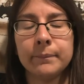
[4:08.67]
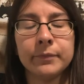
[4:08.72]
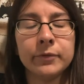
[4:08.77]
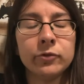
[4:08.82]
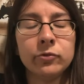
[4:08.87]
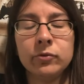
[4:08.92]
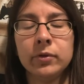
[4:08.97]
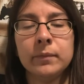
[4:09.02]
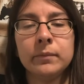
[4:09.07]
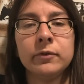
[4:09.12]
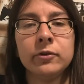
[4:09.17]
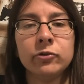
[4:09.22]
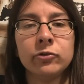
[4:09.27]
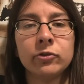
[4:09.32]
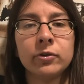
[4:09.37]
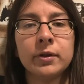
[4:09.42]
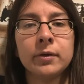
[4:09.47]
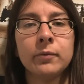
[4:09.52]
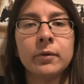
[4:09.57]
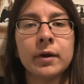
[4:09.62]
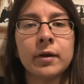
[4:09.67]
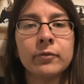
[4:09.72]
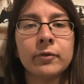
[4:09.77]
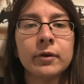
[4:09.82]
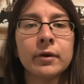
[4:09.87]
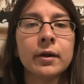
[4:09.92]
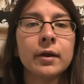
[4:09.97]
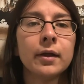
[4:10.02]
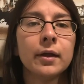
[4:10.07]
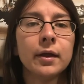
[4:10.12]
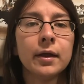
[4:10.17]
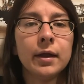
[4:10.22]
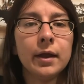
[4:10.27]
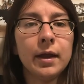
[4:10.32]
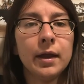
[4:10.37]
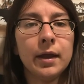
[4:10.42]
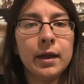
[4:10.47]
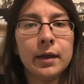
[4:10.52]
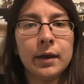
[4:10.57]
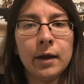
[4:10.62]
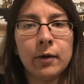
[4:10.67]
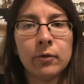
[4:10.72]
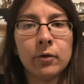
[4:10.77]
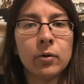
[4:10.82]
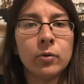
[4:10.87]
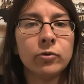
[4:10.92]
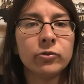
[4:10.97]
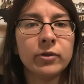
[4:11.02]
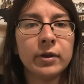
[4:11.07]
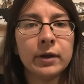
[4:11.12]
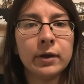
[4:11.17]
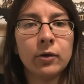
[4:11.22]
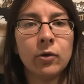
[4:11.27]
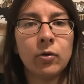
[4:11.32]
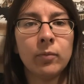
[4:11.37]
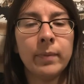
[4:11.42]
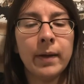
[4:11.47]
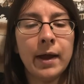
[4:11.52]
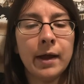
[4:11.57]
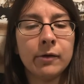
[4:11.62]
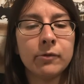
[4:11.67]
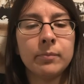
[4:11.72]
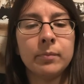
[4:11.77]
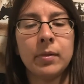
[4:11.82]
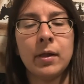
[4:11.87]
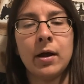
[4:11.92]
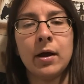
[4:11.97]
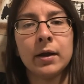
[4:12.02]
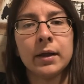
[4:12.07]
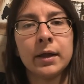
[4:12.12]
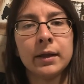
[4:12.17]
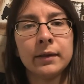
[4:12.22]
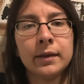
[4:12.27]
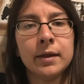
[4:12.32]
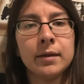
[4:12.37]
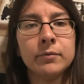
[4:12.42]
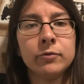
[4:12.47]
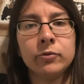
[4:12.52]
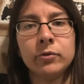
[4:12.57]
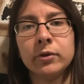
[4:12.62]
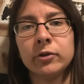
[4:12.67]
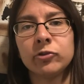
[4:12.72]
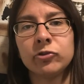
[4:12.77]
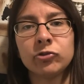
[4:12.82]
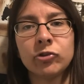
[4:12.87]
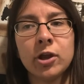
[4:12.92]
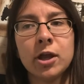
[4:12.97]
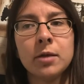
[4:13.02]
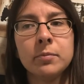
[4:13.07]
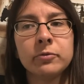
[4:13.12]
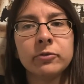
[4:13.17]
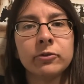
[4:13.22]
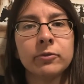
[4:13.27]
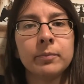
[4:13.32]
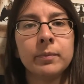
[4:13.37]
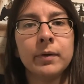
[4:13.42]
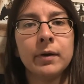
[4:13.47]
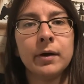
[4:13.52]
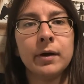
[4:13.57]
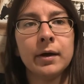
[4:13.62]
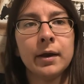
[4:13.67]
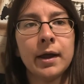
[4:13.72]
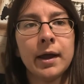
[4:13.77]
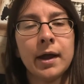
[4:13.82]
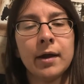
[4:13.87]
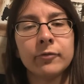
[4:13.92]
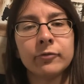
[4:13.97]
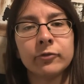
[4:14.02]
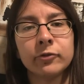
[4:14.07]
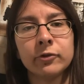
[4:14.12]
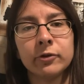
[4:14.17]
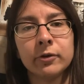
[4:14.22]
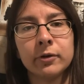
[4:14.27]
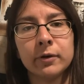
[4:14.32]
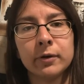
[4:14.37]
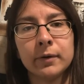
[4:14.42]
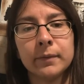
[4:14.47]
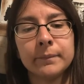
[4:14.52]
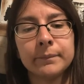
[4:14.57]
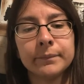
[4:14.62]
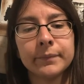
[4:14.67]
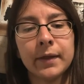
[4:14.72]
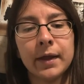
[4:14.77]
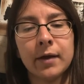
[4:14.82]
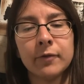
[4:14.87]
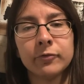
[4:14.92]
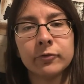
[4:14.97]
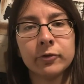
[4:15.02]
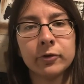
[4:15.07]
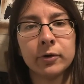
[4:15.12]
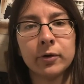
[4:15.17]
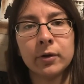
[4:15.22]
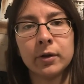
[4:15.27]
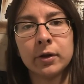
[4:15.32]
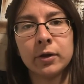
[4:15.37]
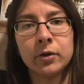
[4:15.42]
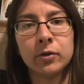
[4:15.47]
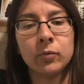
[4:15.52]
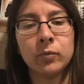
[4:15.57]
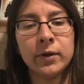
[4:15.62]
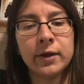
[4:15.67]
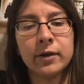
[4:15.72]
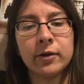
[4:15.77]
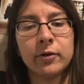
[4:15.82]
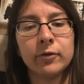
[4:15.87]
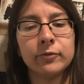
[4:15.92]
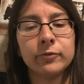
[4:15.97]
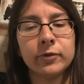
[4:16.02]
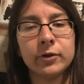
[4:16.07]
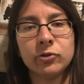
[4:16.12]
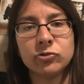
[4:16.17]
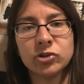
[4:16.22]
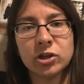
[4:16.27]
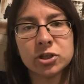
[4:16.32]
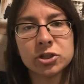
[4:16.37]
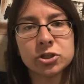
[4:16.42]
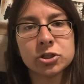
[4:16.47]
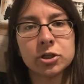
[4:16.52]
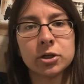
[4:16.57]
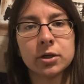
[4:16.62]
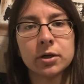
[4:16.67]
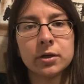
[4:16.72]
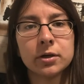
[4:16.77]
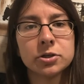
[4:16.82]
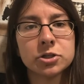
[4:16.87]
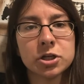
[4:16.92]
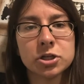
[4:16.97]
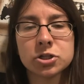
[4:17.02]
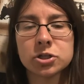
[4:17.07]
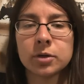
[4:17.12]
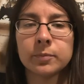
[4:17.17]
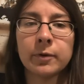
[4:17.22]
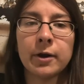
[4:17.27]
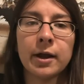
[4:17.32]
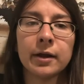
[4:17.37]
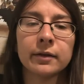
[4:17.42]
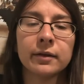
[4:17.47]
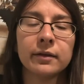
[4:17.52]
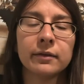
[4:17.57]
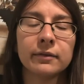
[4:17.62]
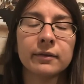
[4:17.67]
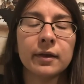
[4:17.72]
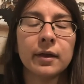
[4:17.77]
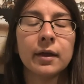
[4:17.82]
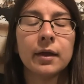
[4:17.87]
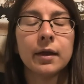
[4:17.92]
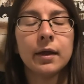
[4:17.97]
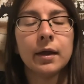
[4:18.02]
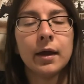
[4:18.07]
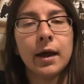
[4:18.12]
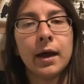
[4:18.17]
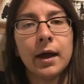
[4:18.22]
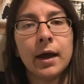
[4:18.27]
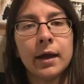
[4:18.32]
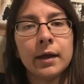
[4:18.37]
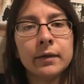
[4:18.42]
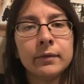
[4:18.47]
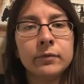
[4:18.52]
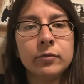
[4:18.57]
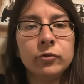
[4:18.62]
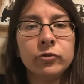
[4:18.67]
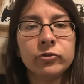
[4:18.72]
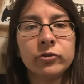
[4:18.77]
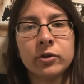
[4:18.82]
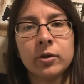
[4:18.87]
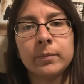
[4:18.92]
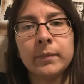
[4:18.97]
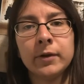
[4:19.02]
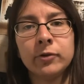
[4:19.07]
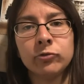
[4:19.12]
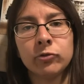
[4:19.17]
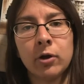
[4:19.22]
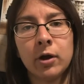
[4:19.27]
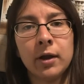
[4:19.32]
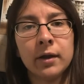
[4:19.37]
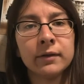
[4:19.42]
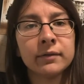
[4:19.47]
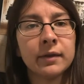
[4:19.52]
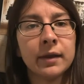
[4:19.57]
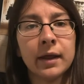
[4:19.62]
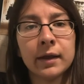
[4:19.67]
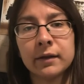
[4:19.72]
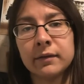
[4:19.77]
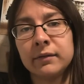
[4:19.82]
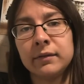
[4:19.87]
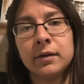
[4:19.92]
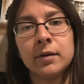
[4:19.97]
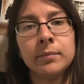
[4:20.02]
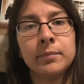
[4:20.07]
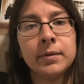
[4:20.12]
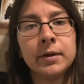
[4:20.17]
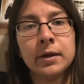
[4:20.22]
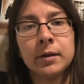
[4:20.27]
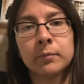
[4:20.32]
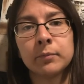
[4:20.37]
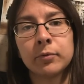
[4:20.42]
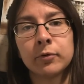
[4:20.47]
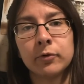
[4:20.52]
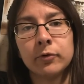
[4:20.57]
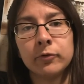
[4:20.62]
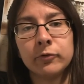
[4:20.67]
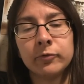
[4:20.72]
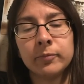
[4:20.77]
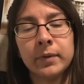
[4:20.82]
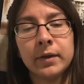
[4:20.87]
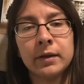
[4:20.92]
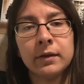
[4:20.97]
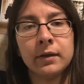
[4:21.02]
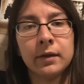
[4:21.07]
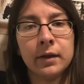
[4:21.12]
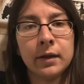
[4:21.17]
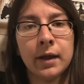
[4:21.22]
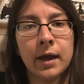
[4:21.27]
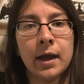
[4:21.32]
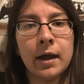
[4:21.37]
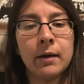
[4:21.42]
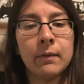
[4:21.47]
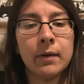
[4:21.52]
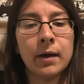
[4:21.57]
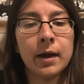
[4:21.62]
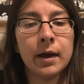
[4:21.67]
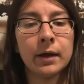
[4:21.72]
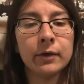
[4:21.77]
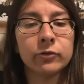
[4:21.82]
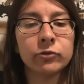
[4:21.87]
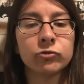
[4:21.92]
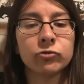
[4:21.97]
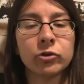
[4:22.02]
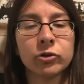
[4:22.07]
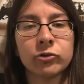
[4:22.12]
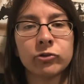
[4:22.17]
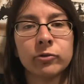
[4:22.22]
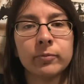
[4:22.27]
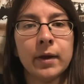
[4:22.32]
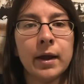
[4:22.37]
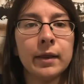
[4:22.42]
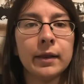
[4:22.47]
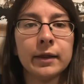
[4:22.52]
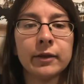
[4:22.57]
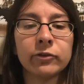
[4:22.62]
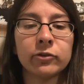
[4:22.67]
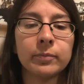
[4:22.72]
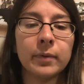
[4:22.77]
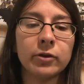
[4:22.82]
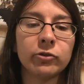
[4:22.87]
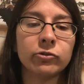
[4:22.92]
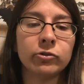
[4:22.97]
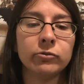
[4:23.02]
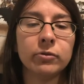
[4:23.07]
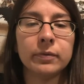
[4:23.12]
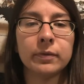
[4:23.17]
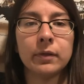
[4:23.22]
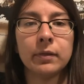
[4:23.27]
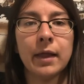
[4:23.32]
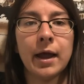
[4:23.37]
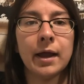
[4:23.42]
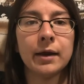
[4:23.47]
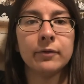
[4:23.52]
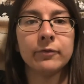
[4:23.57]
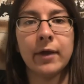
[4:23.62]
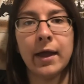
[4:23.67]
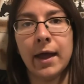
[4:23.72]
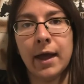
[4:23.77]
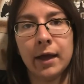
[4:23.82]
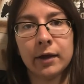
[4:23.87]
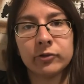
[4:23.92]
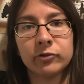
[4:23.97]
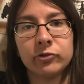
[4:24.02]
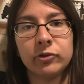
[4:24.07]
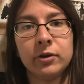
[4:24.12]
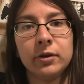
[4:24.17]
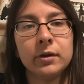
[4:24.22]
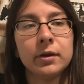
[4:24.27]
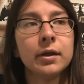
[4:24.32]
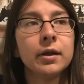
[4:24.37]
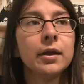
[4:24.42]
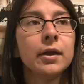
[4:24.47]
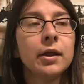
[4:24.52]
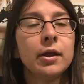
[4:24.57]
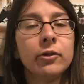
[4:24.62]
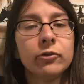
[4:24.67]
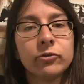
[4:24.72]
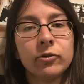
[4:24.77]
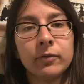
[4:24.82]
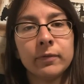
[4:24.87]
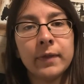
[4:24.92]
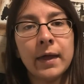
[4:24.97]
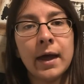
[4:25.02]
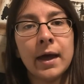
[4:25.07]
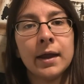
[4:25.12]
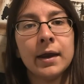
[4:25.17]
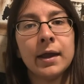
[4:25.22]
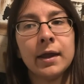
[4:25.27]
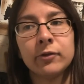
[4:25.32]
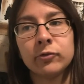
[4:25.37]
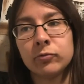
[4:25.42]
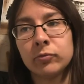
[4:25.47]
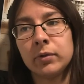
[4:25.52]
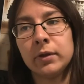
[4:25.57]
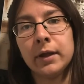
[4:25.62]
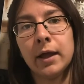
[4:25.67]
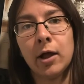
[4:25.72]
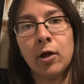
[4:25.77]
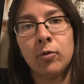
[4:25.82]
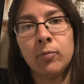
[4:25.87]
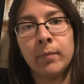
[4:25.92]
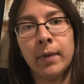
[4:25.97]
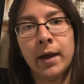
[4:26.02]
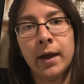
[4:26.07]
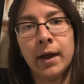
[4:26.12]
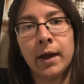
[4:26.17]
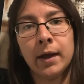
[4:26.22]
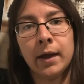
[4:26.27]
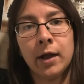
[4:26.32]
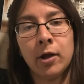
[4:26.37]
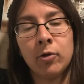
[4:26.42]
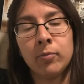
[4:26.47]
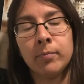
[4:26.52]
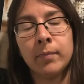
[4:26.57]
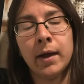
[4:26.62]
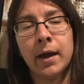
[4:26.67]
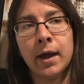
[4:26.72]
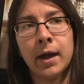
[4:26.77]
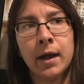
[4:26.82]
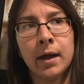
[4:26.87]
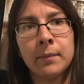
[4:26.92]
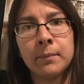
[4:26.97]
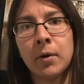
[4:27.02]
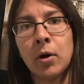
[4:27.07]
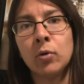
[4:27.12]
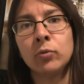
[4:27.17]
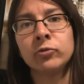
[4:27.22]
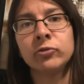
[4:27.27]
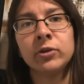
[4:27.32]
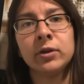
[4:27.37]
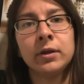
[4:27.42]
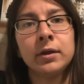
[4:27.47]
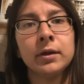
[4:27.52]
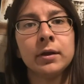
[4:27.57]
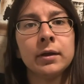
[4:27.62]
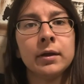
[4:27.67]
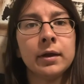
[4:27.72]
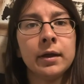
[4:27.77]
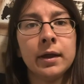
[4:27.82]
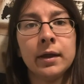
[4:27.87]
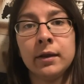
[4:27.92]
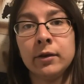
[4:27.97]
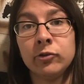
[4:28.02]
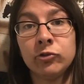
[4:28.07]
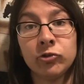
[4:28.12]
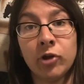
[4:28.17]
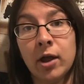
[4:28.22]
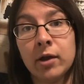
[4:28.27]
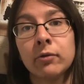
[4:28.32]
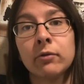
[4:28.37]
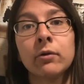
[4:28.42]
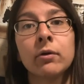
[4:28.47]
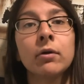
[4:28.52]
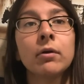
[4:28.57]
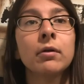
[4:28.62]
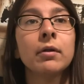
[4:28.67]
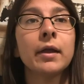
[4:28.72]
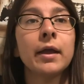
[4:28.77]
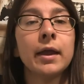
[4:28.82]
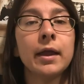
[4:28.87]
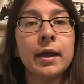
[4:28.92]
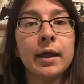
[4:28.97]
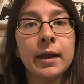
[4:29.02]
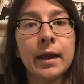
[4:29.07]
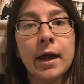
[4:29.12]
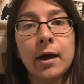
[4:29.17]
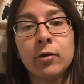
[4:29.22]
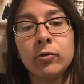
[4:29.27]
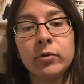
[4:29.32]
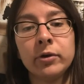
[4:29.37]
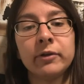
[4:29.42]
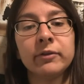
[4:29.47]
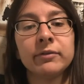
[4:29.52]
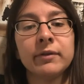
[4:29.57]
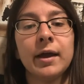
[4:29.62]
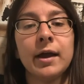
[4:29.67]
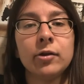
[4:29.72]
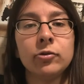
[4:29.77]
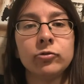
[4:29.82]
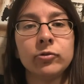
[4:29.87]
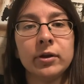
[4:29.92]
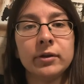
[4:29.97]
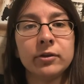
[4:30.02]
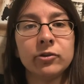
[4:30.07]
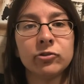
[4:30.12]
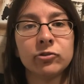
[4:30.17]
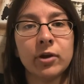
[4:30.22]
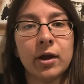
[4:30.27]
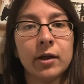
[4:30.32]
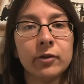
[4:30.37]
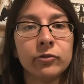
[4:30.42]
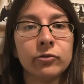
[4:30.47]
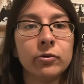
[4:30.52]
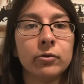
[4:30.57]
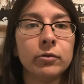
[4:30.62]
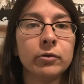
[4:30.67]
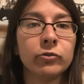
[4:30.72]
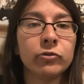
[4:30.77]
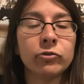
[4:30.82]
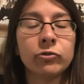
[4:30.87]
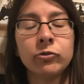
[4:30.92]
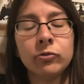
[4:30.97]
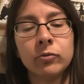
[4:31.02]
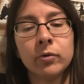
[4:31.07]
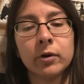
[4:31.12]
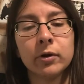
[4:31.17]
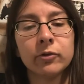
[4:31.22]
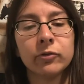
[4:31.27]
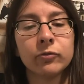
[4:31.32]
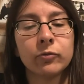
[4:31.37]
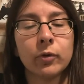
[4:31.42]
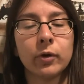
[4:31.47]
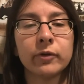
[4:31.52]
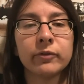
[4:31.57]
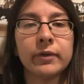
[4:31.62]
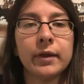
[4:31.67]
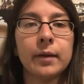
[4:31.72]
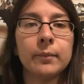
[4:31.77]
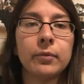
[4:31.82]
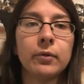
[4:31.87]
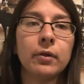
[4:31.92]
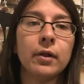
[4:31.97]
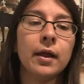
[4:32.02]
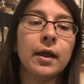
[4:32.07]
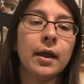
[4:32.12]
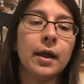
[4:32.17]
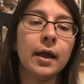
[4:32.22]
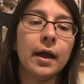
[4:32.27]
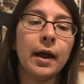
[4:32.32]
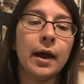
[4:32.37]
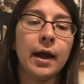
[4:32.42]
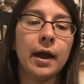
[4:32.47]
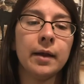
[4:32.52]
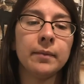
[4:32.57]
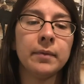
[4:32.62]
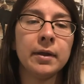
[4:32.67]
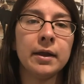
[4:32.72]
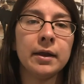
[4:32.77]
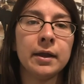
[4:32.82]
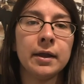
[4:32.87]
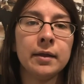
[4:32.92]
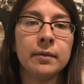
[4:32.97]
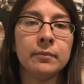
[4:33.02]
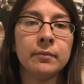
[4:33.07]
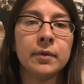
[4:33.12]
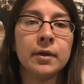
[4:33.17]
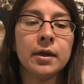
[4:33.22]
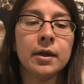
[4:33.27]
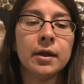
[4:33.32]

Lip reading: do them digitally, whatever, and I would always like go back blocking them, doing the shapes. But after a good week of like gesture practice, I loosened up my drawings, and I could see a big improvement in how I structure my, like, especially with the line of action. So that has really helped my posing in general, and how to exaggerate the shots. So in Stuart's, for example, I made him